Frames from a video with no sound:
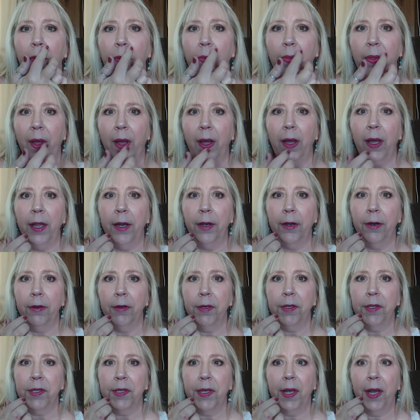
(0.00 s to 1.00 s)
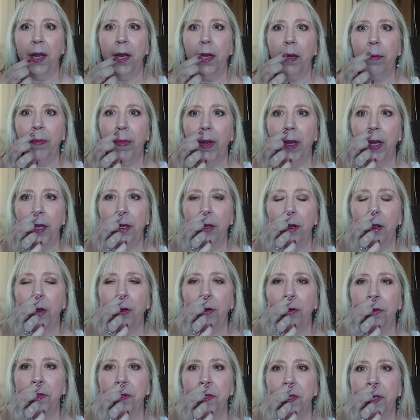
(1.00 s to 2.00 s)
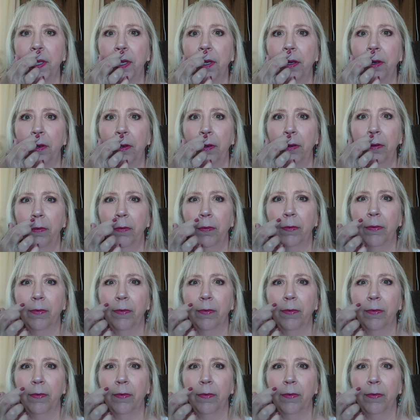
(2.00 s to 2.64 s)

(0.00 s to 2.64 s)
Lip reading: the underside of my nose here,